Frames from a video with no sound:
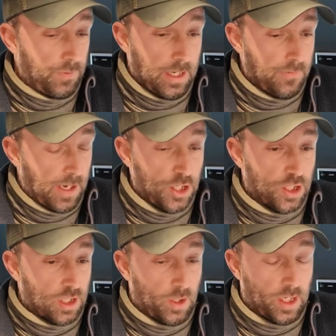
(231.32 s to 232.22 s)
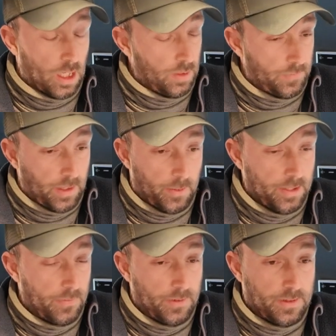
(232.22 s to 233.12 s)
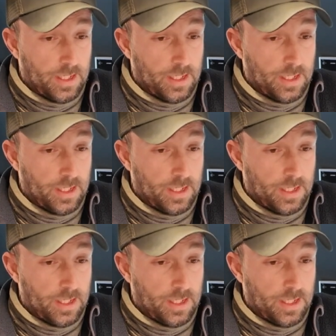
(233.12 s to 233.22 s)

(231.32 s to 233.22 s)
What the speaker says: The adventures I want to go. I mean,